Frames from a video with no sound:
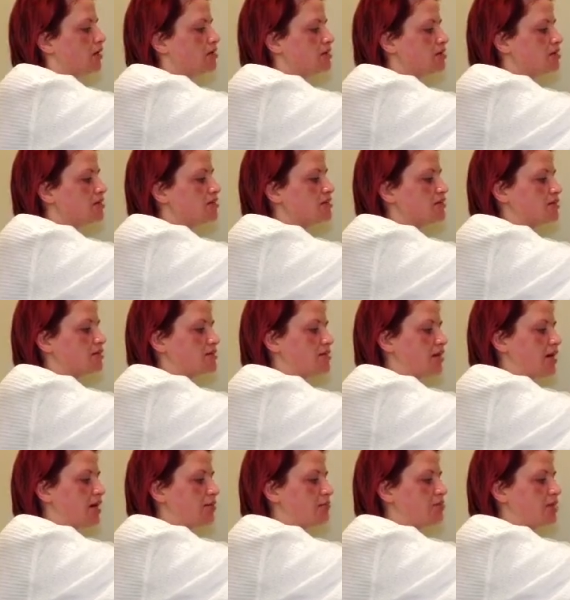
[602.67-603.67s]
underneath the
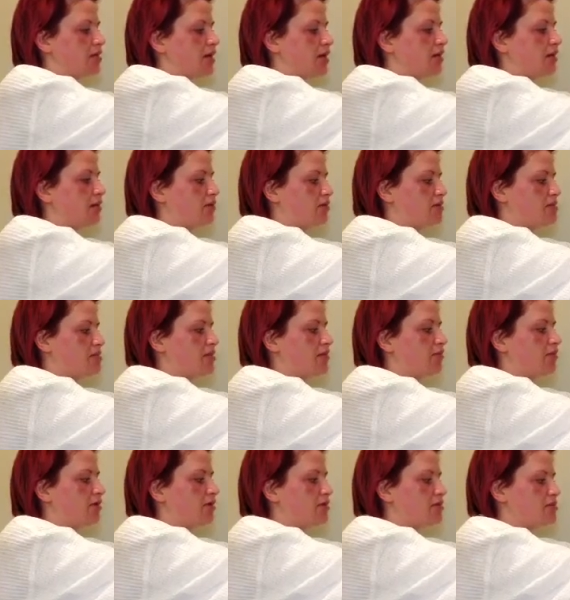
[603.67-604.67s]
tap to get any of the
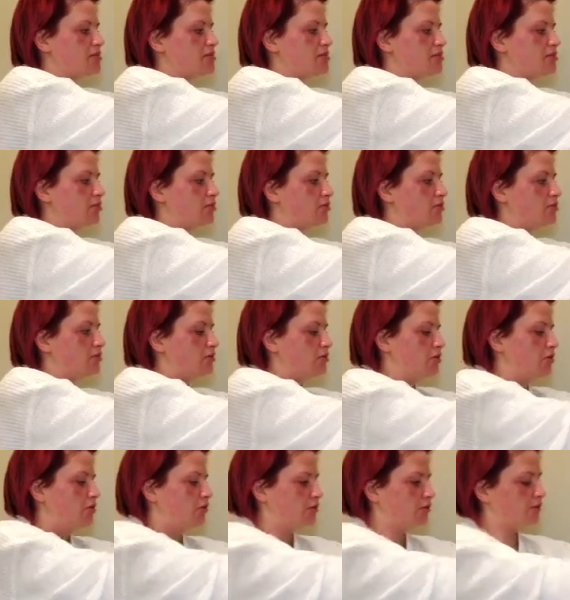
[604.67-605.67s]
sterilising solution
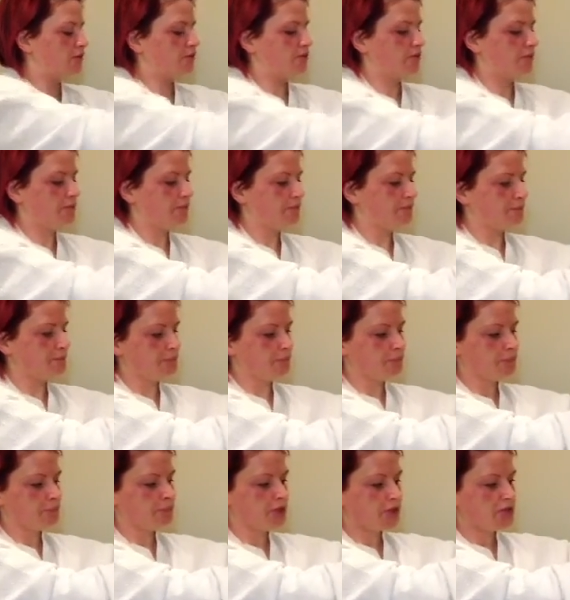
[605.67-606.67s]
off.
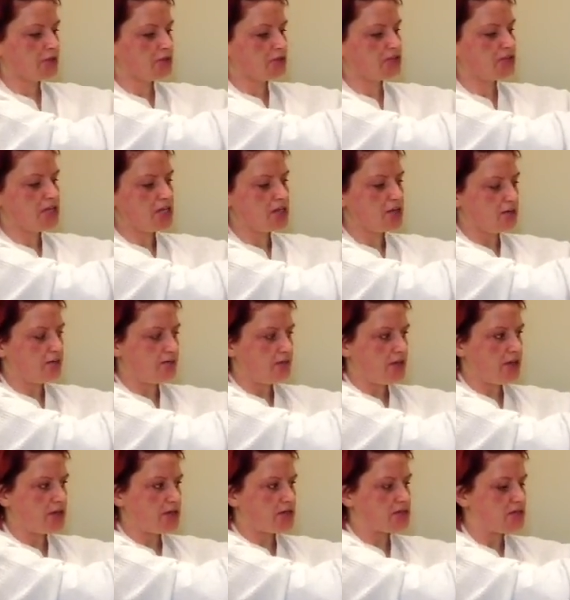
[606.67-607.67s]
Shake off
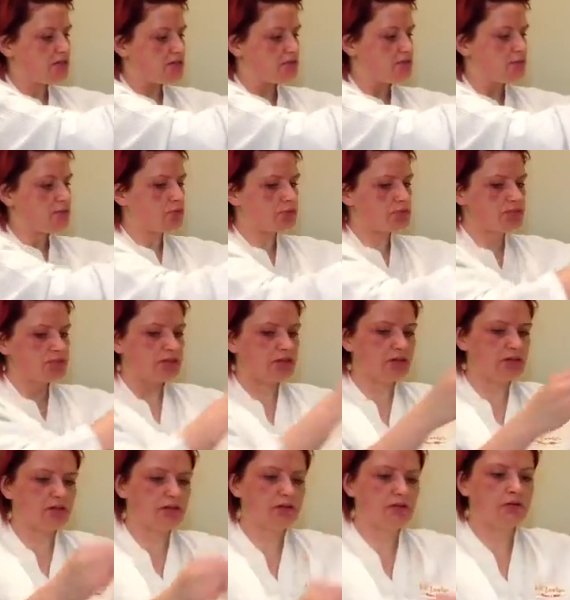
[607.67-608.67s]
the excess water,
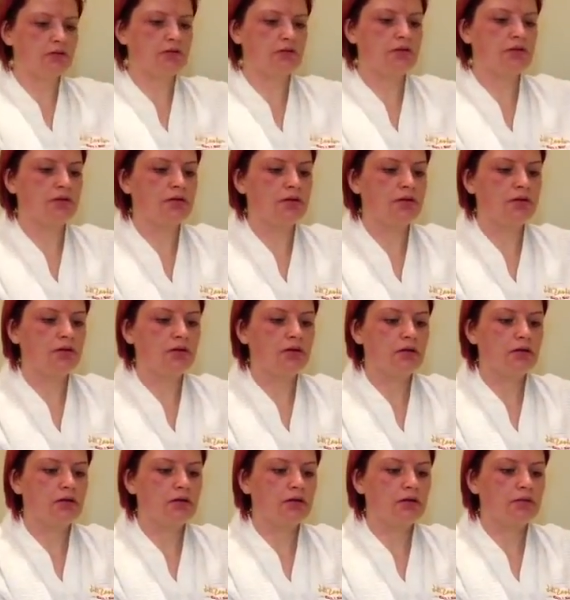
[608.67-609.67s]

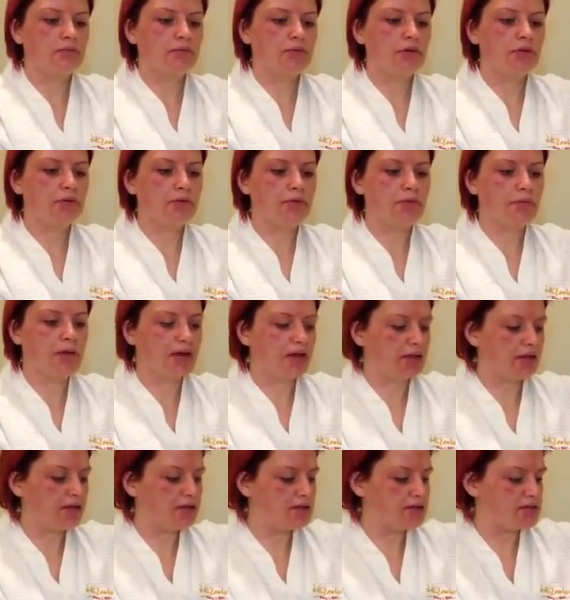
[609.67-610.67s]
pop it back
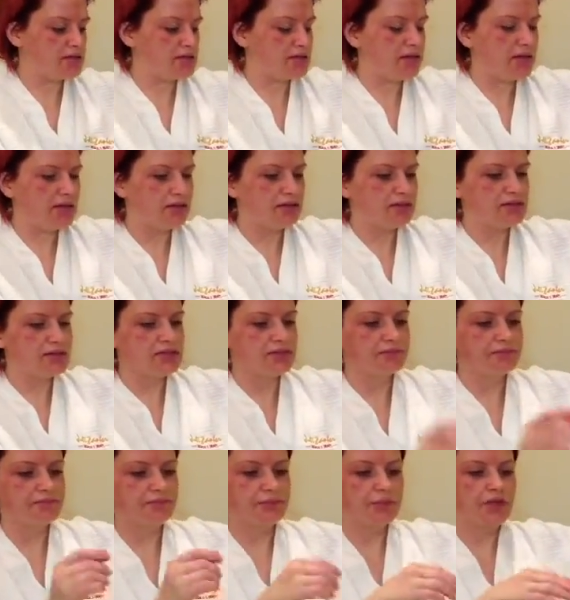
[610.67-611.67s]
in the stand,
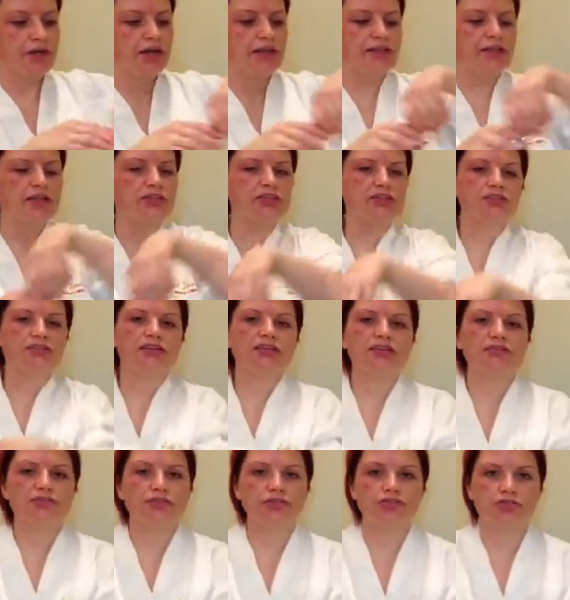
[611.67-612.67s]
and then just
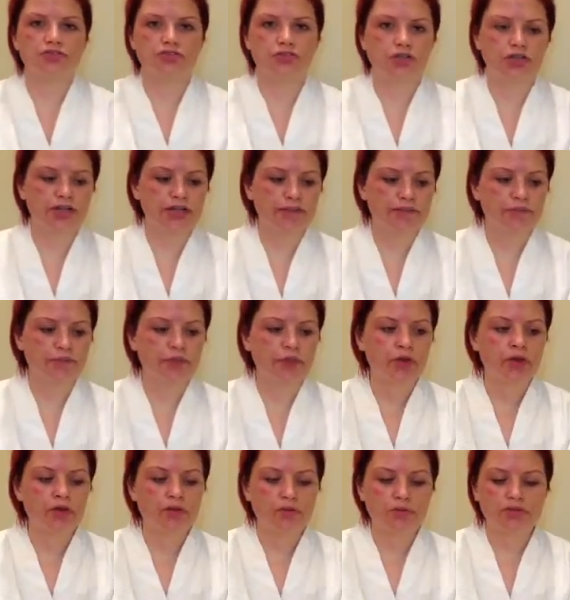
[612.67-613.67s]
leave it to dry.
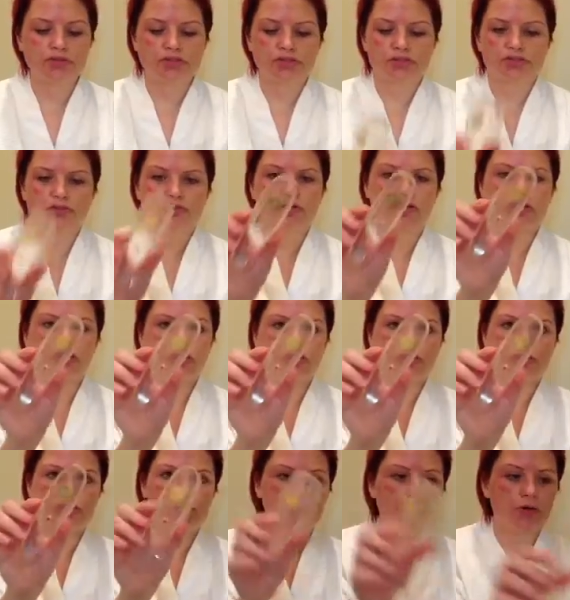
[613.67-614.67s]
Once it's dried, you
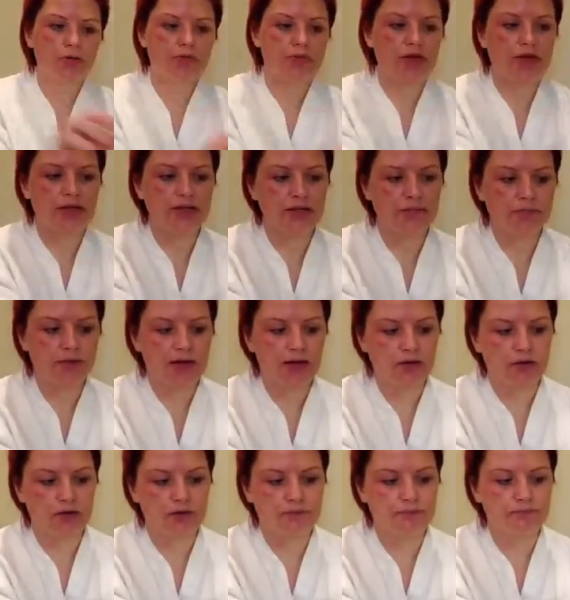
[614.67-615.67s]
can pop the lid back
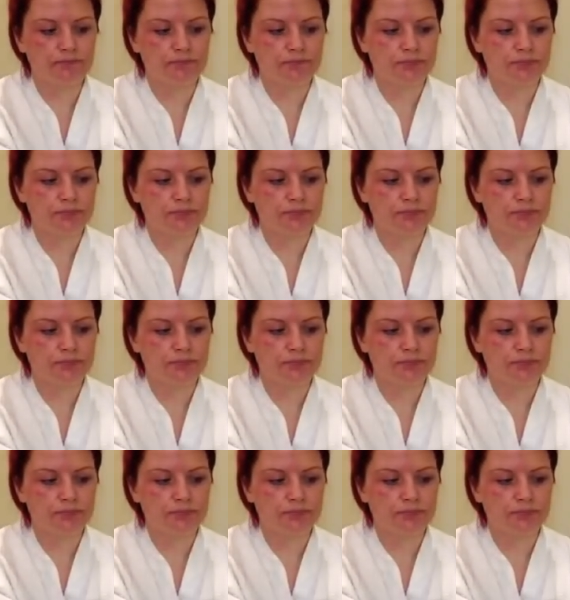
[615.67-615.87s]
on,